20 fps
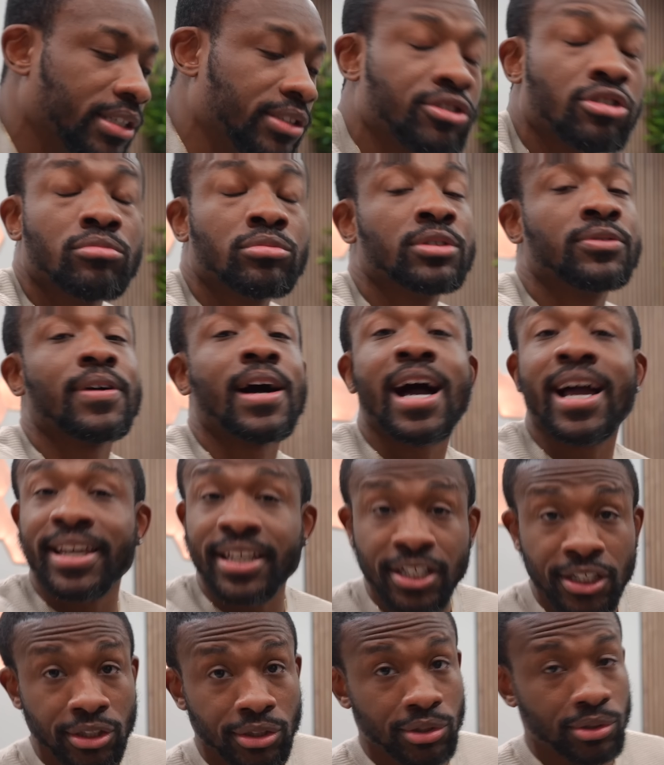in terms of
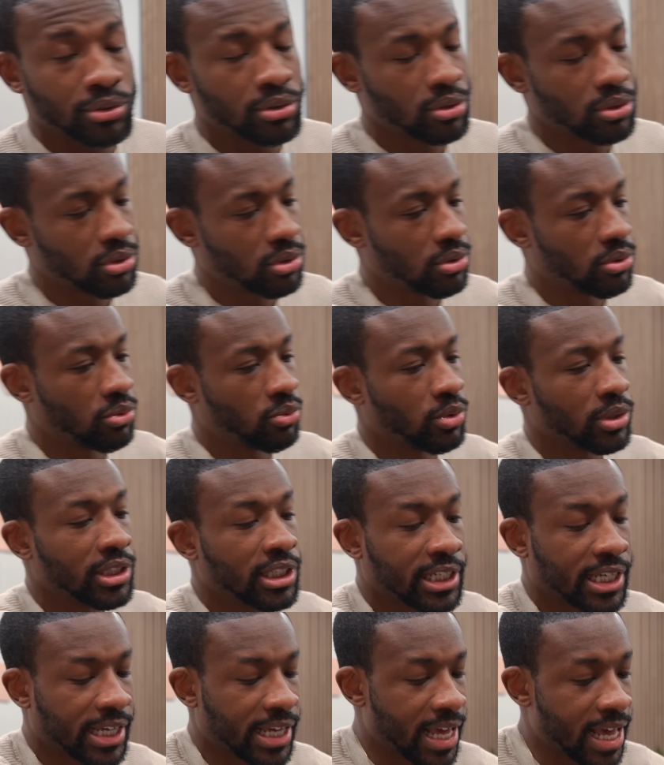I/O, we're
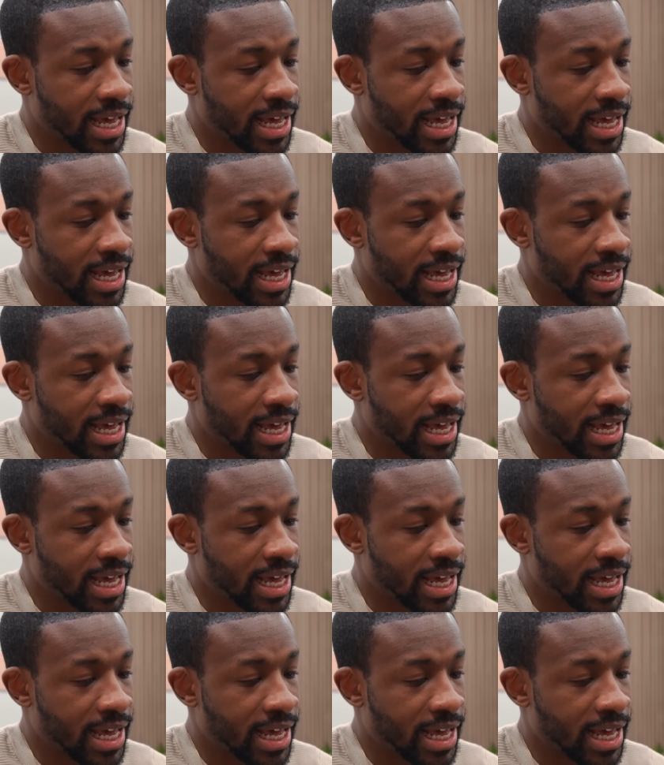looking